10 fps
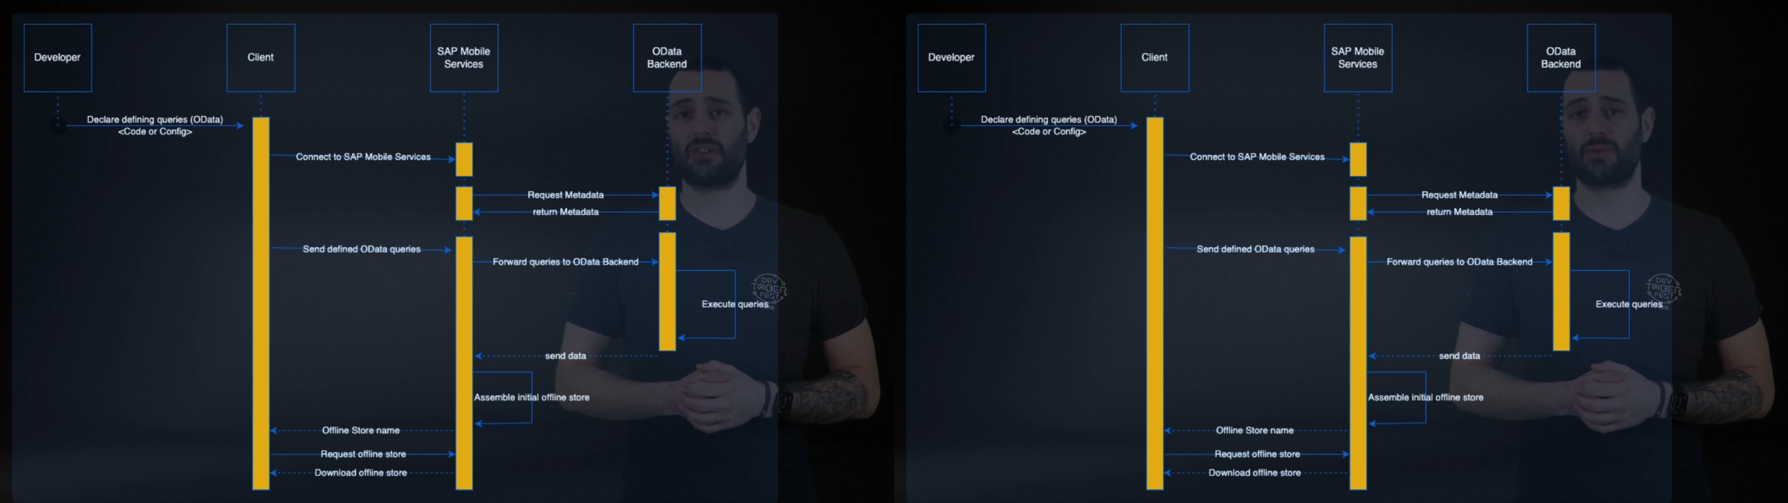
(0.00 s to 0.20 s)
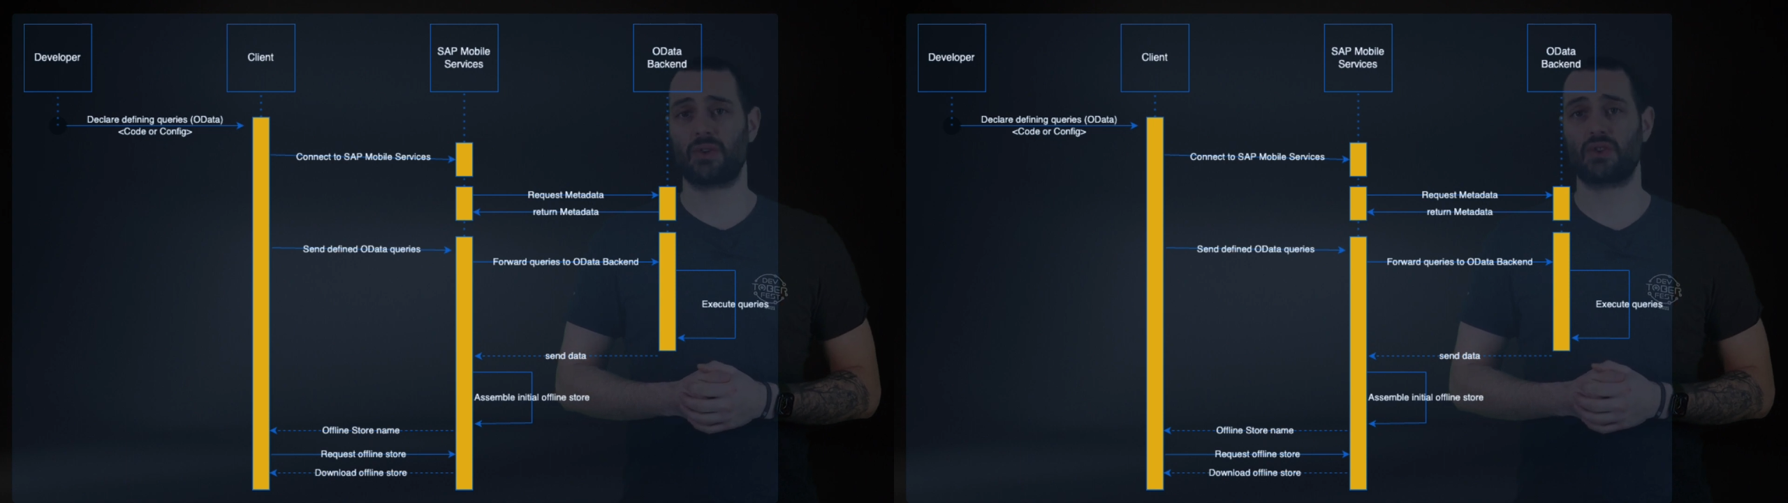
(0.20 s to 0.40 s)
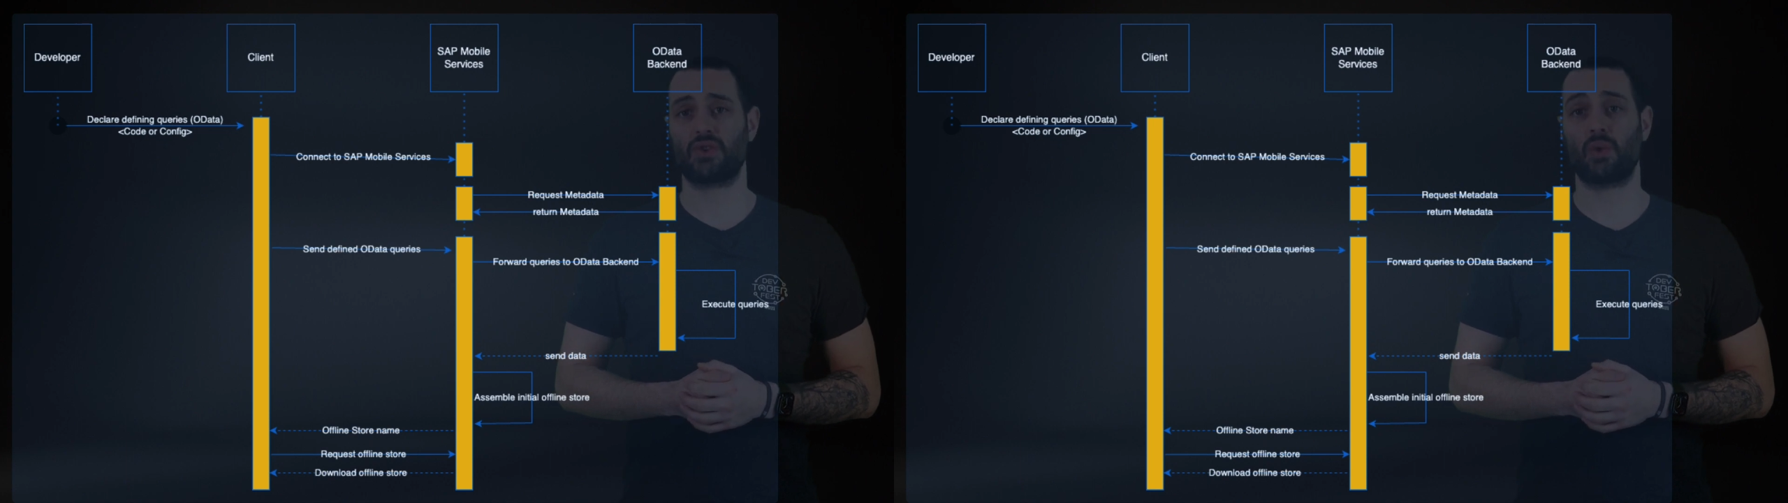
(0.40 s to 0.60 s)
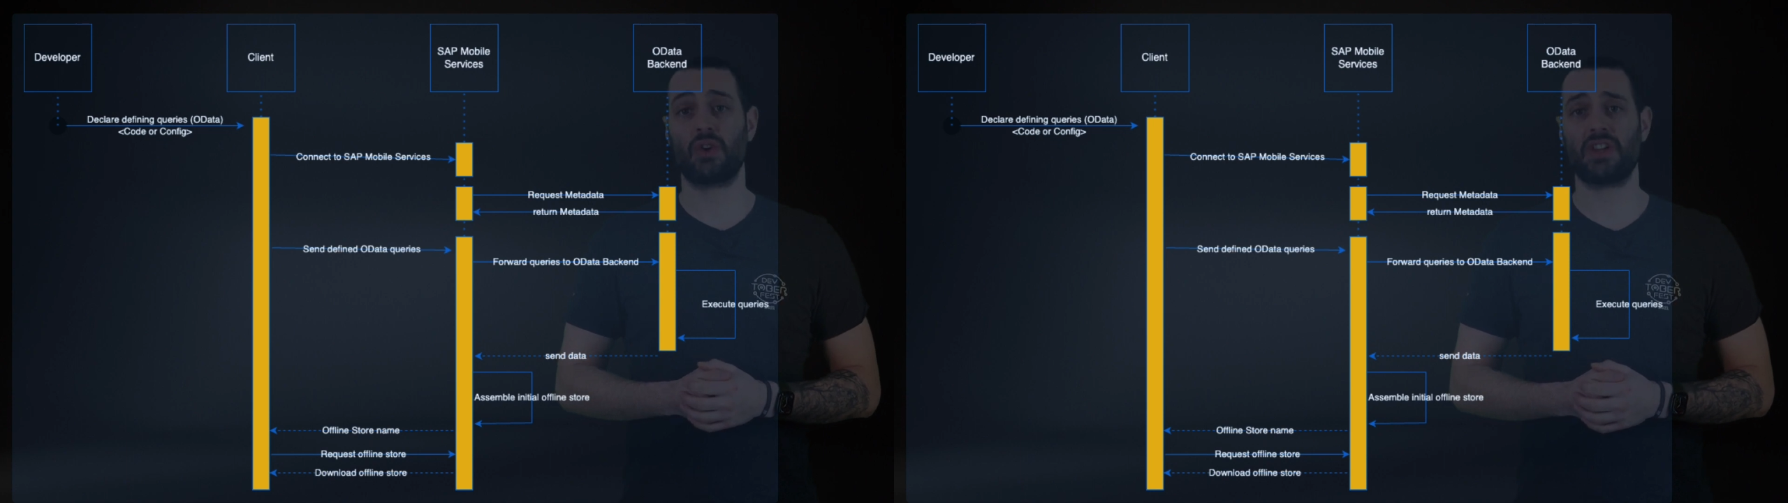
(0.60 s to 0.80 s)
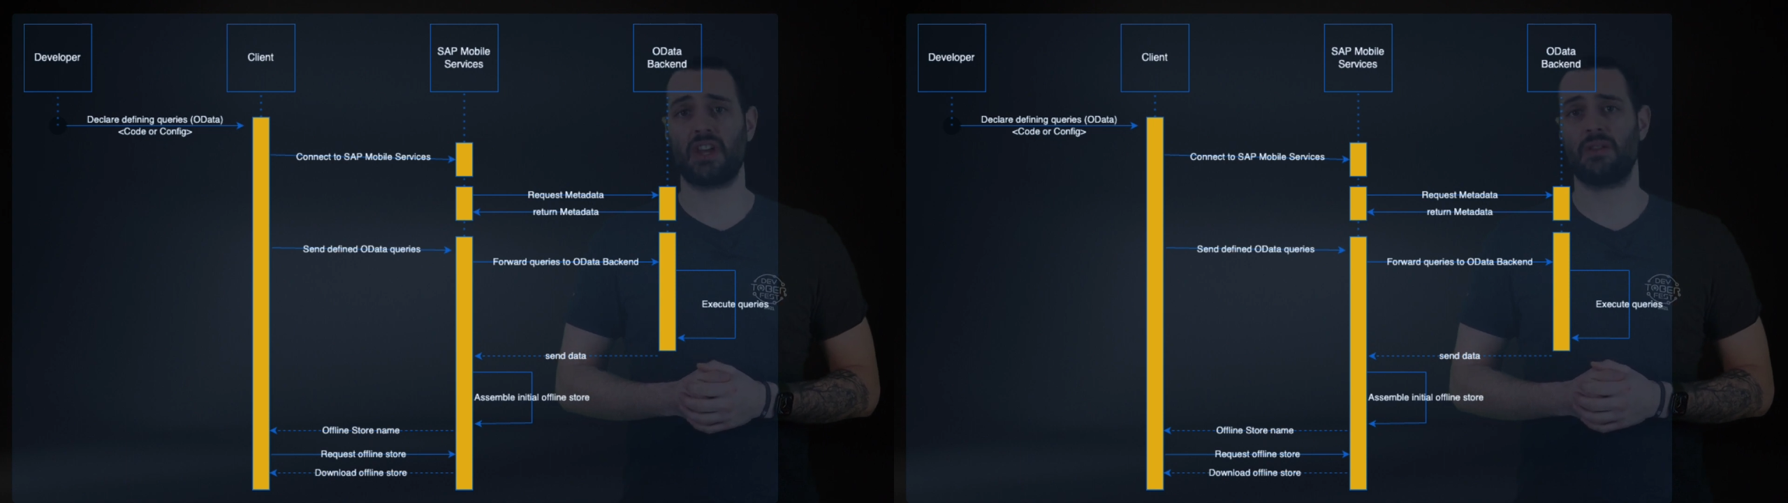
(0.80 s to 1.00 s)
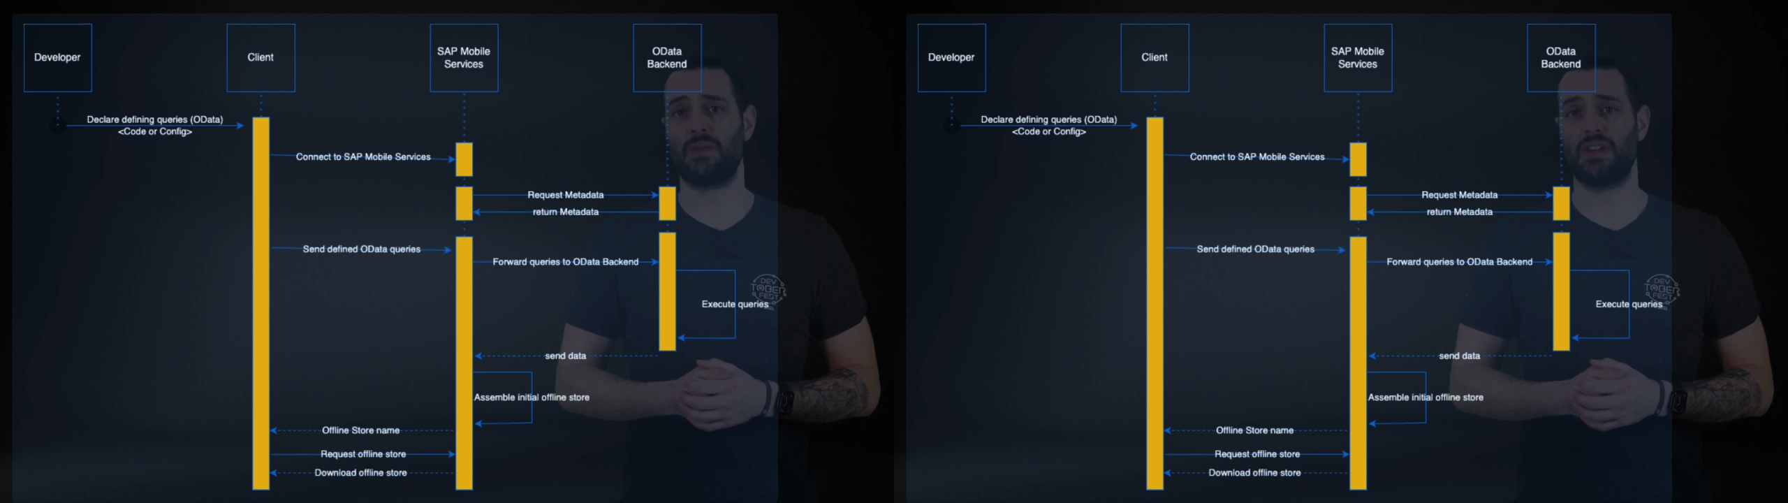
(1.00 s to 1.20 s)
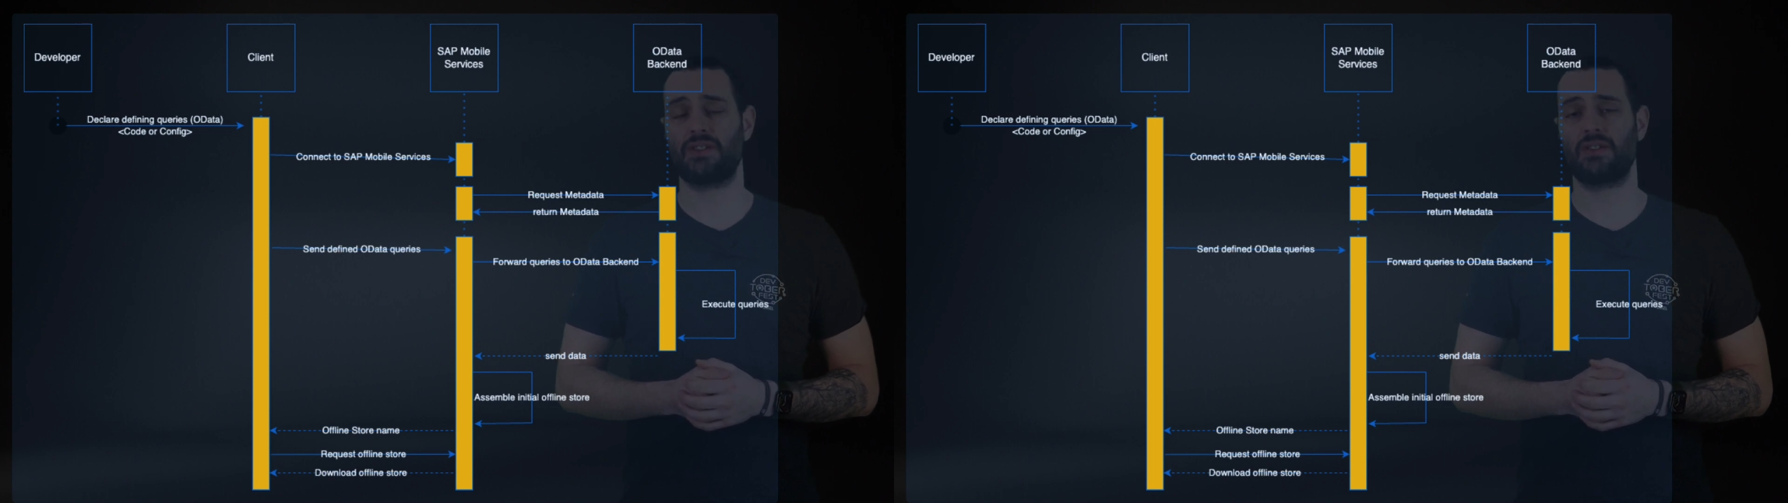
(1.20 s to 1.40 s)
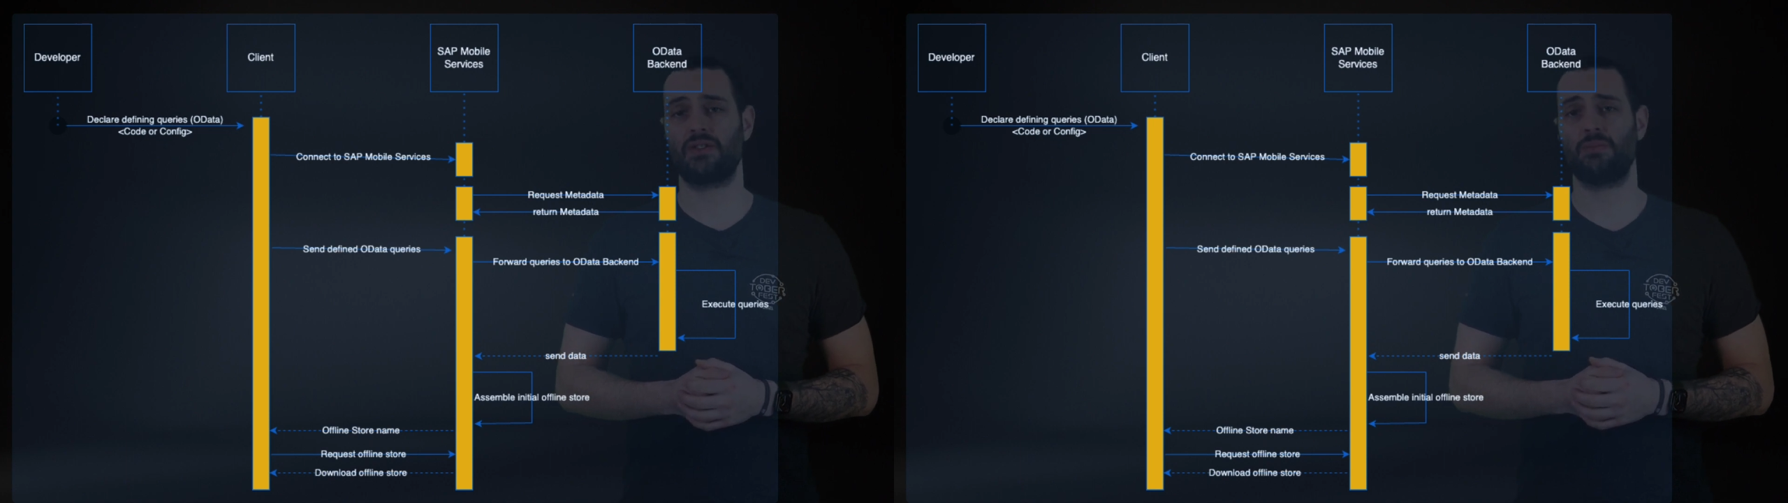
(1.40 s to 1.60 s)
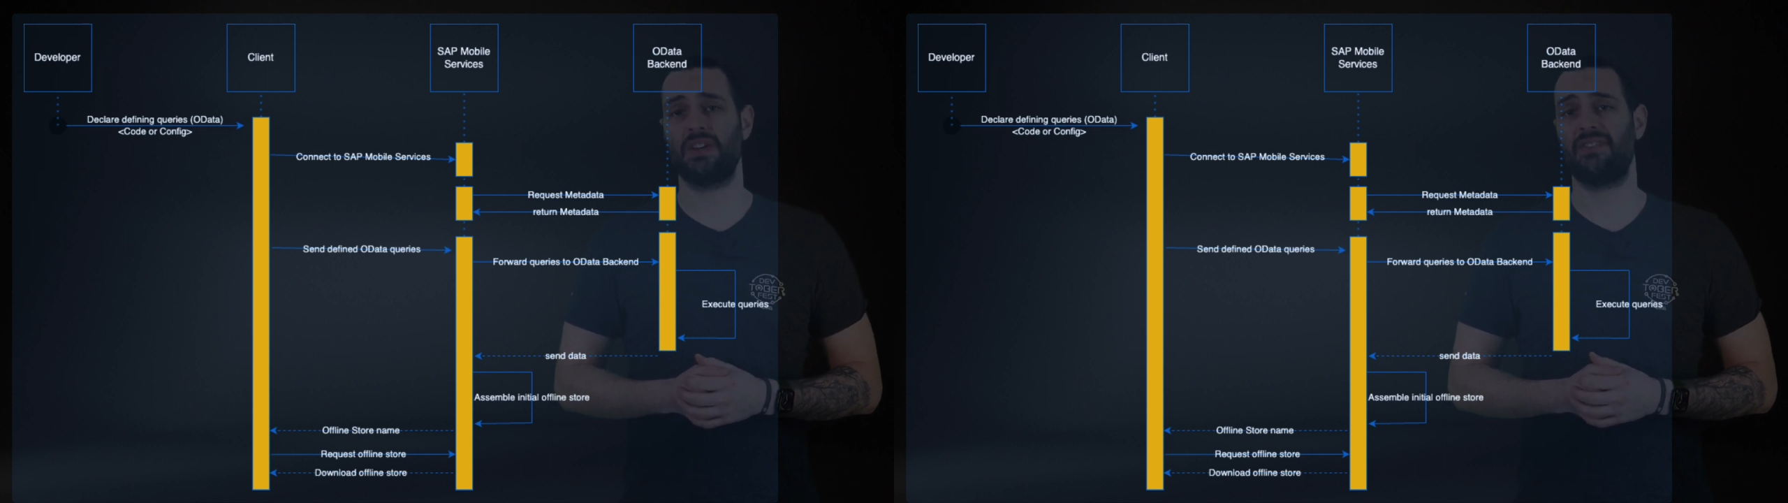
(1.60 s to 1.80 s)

for the store database to be